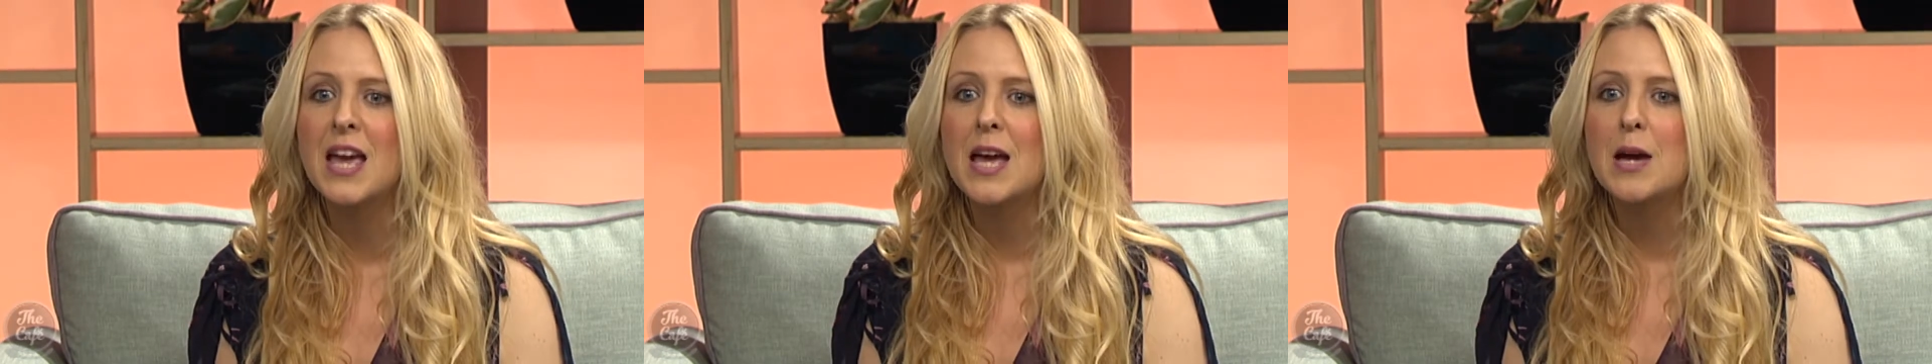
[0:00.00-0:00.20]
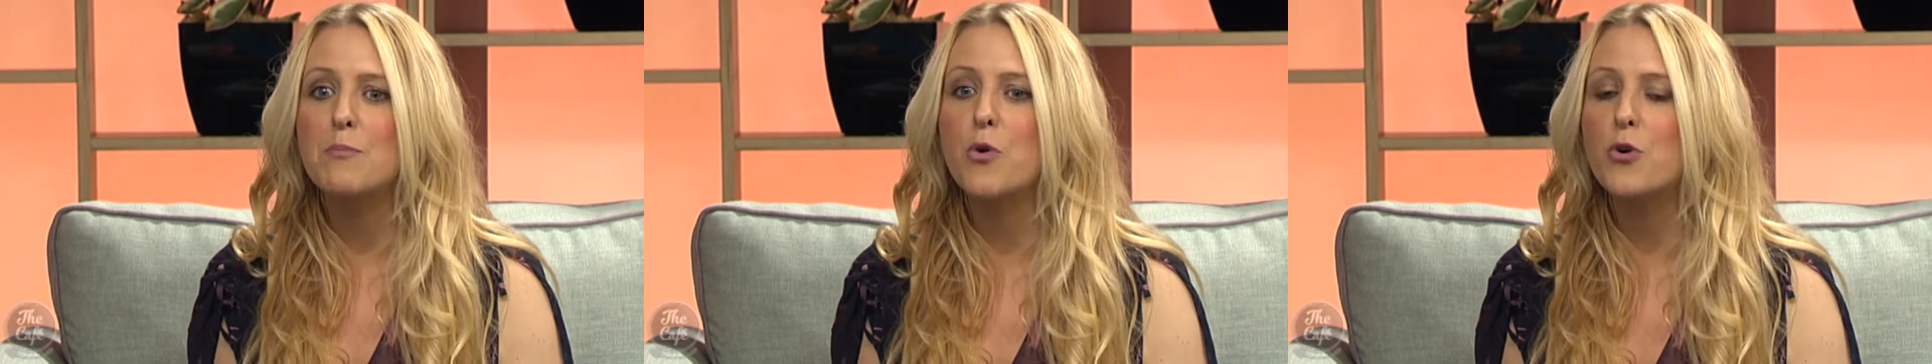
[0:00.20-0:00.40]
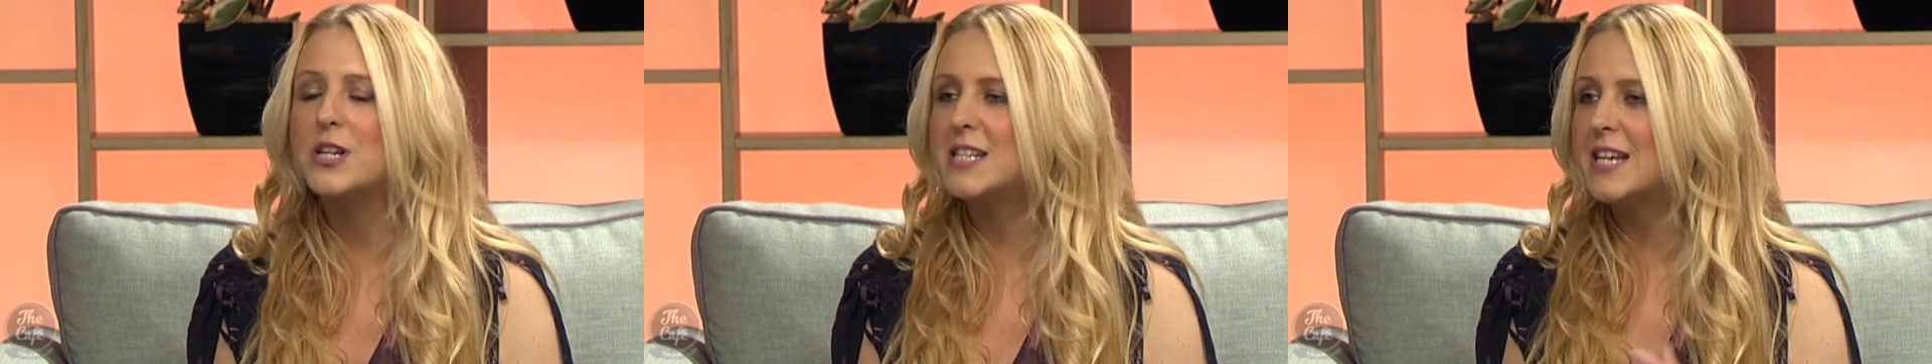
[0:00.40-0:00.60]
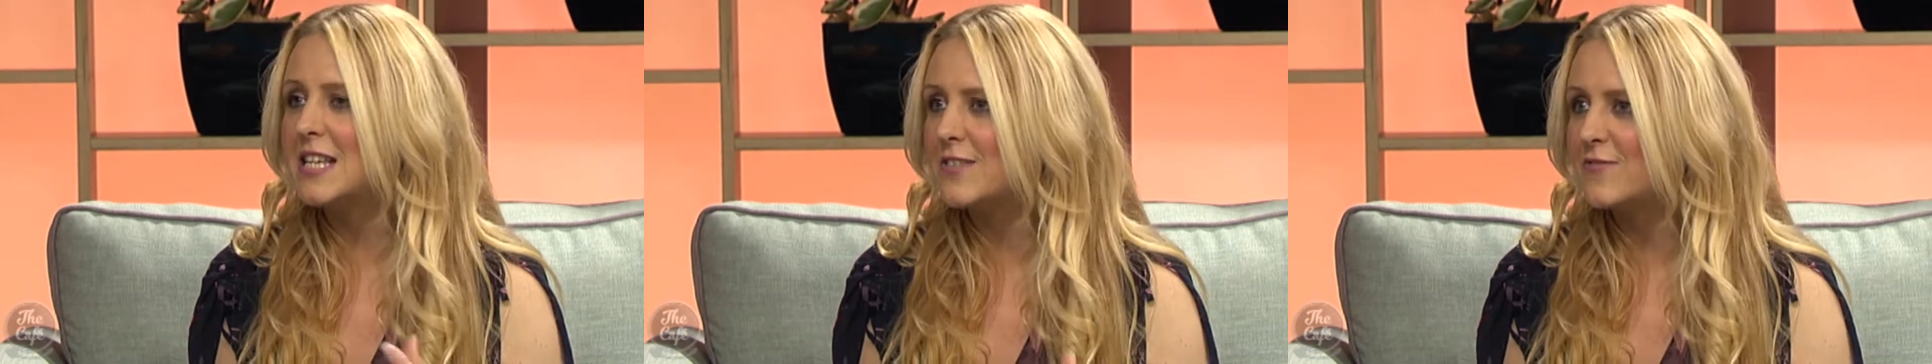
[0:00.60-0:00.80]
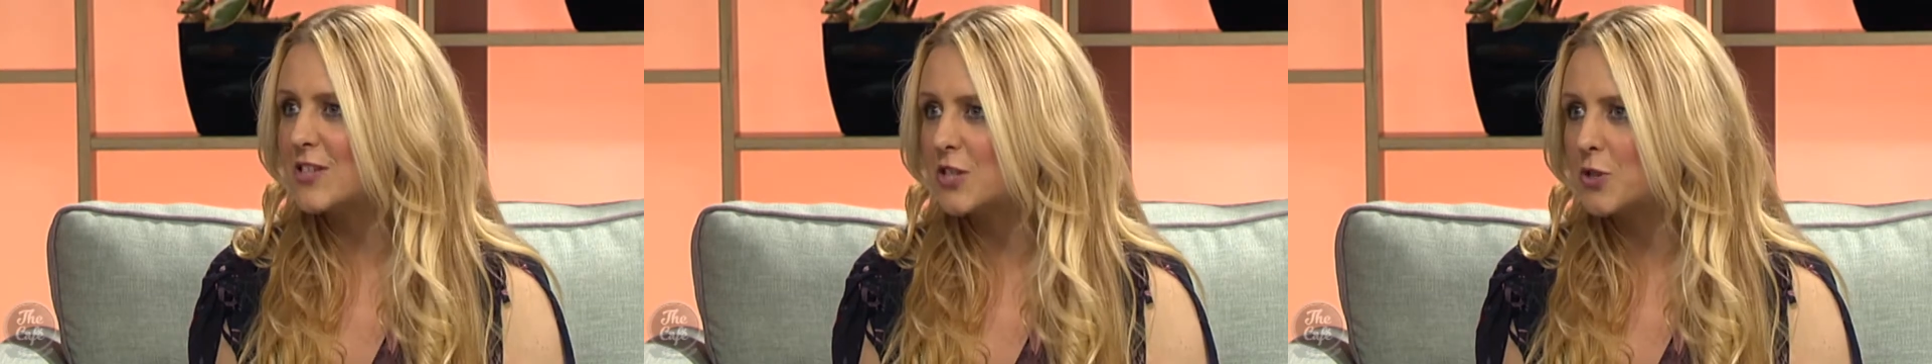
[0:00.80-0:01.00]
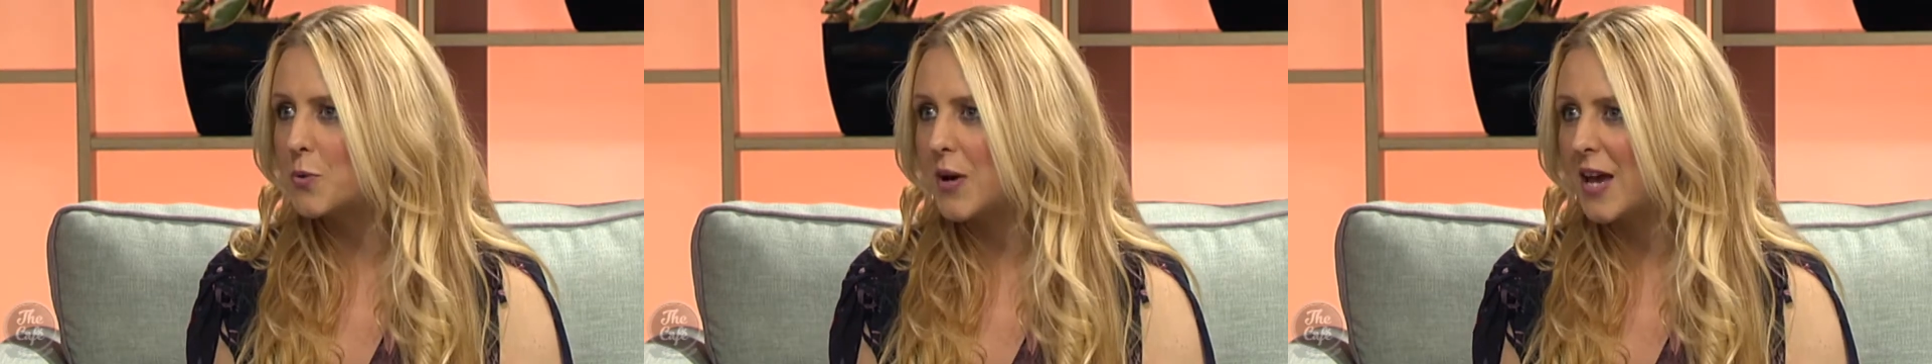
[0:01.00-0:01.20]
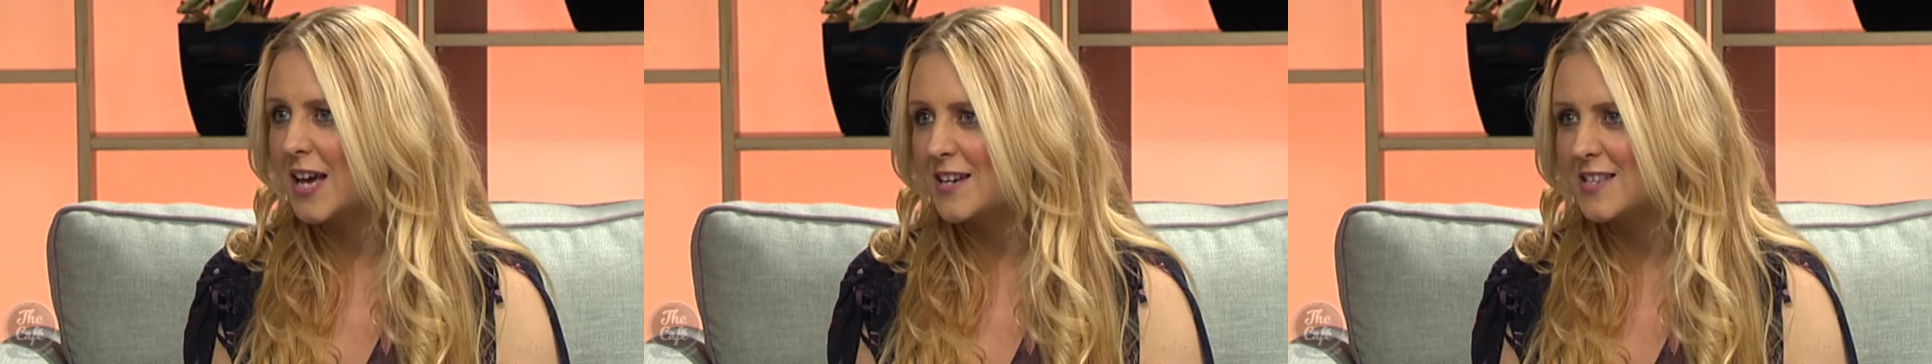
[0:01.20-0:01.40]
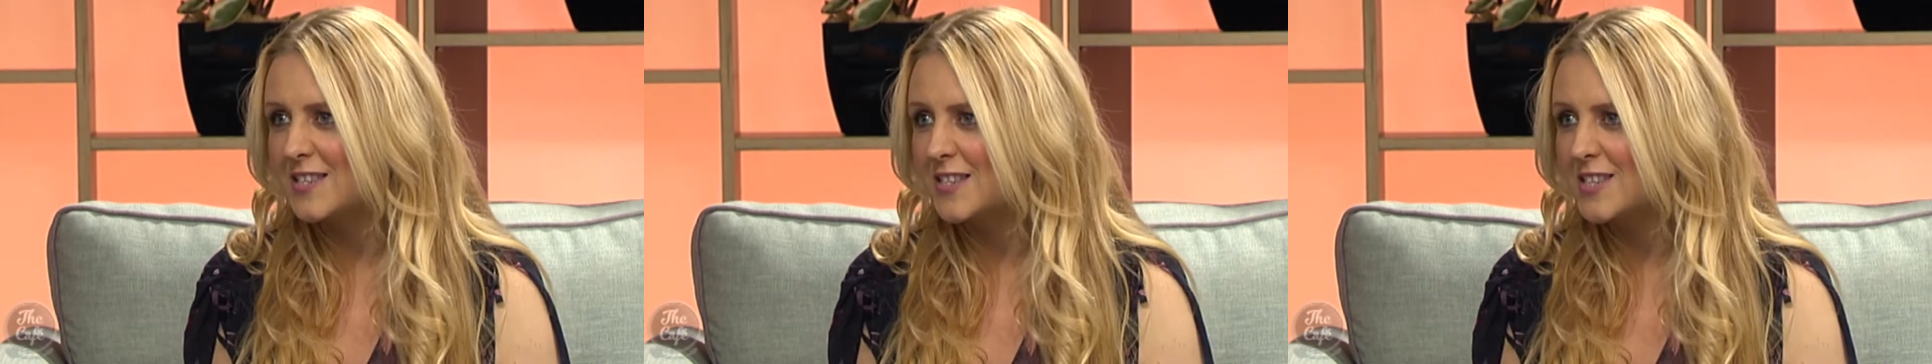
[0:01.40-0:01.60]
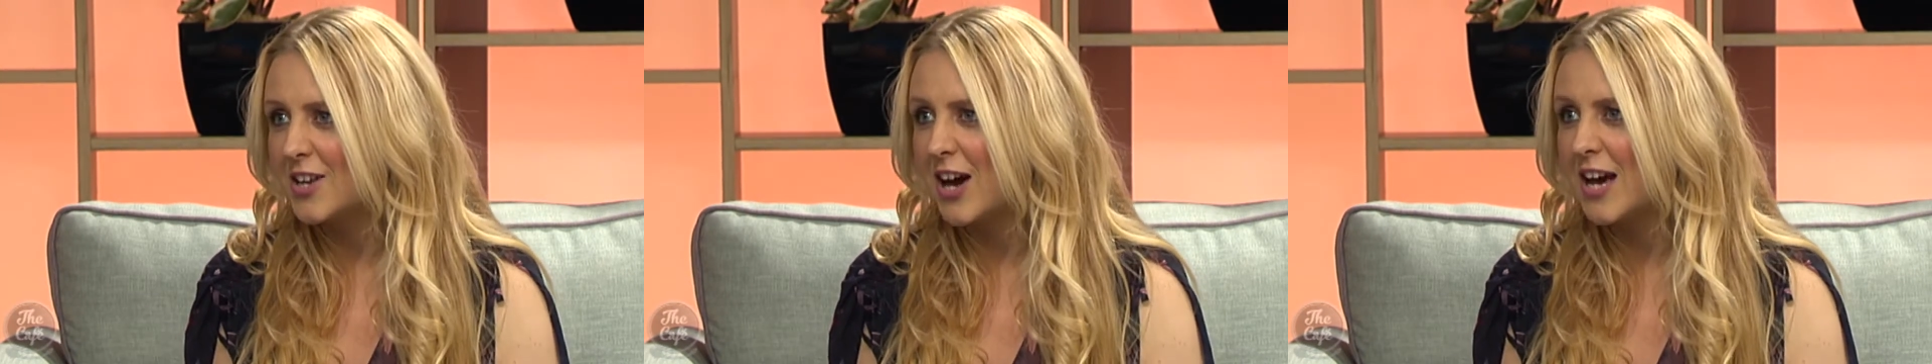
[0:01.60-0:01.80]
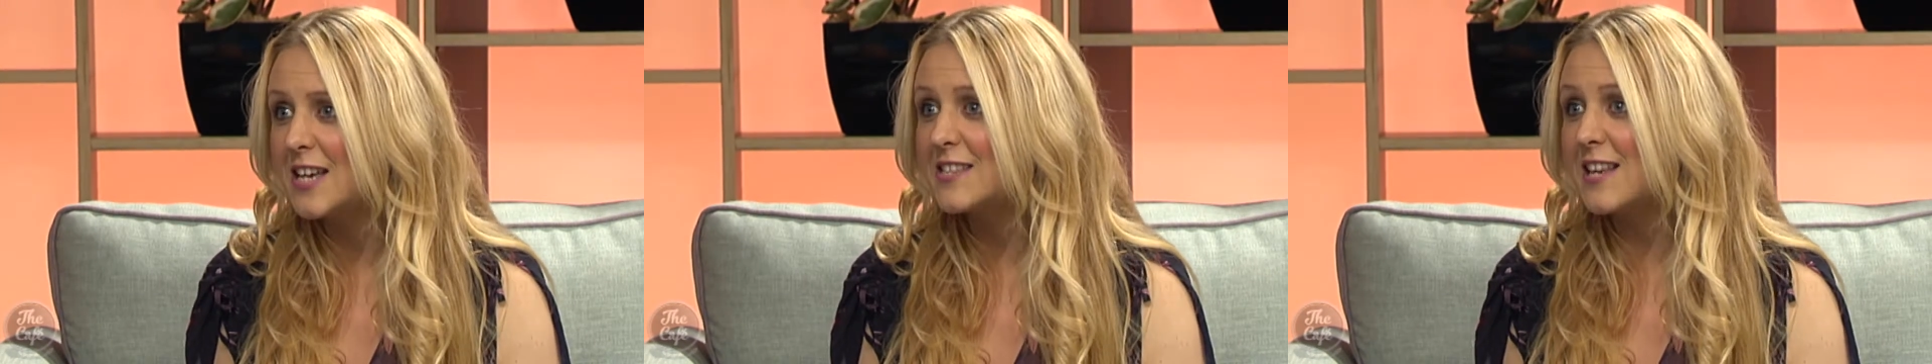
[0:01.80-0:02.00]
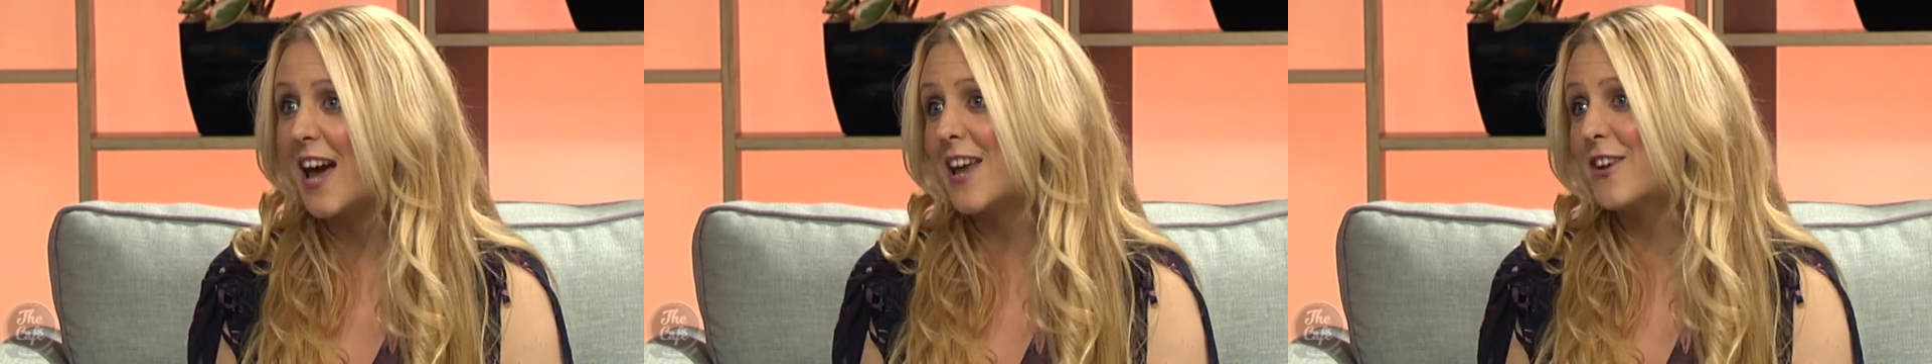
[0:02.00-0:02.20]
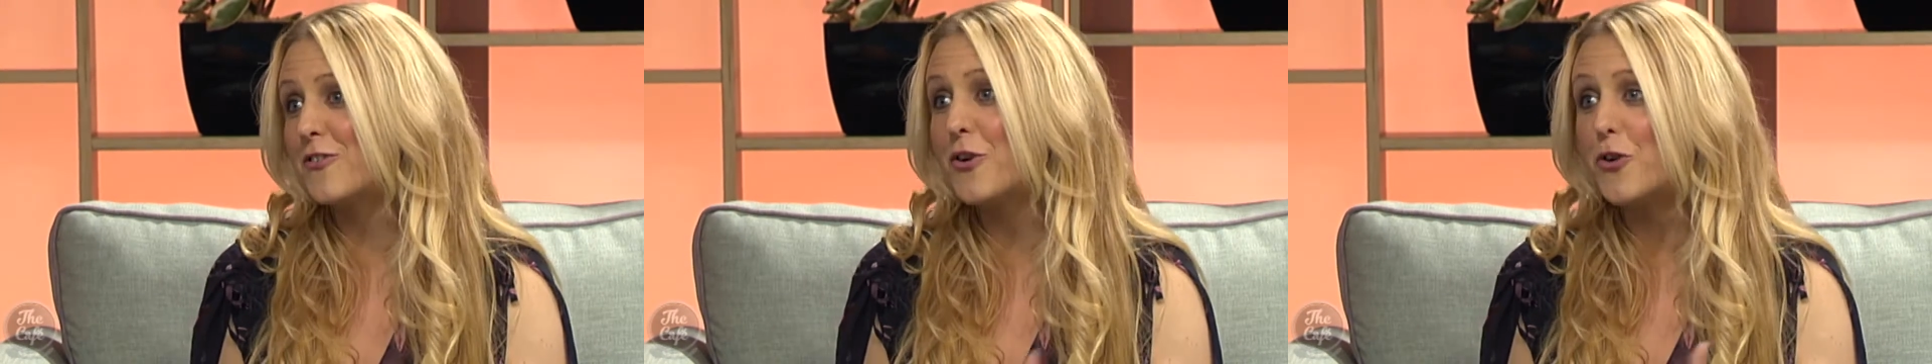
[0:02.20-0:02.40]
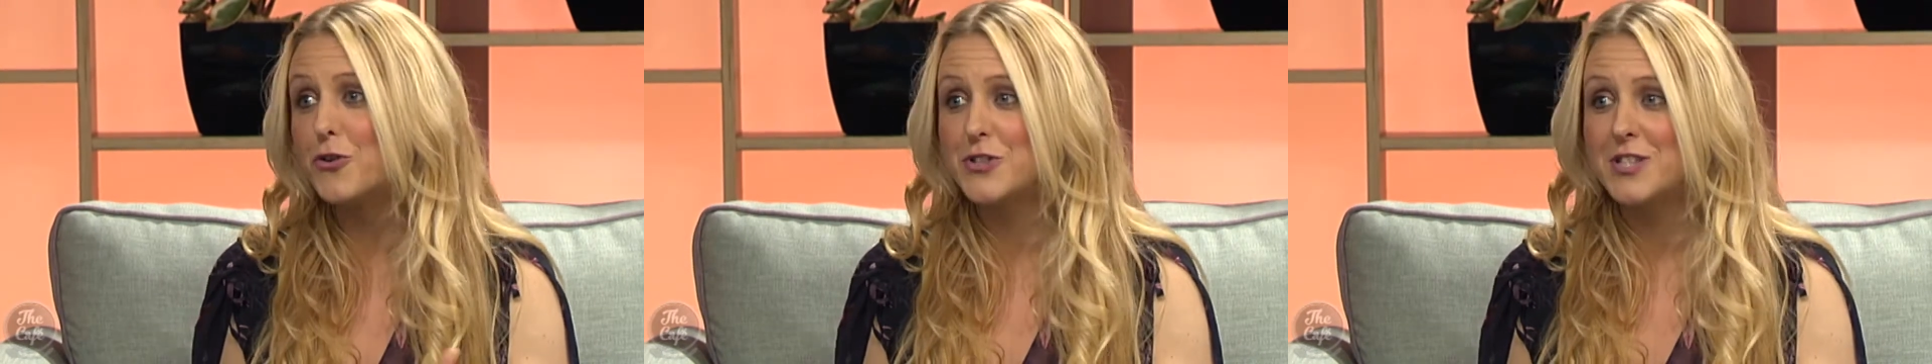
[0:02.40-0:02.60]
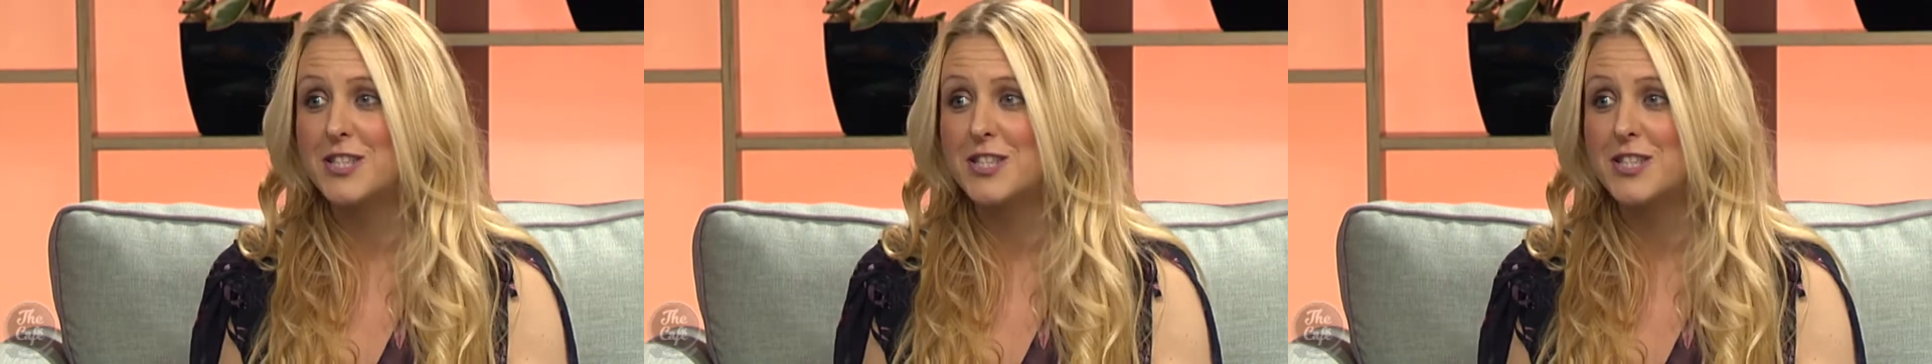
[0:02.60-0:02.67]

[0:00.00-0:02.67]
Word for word: more intense physical exercise, and of course,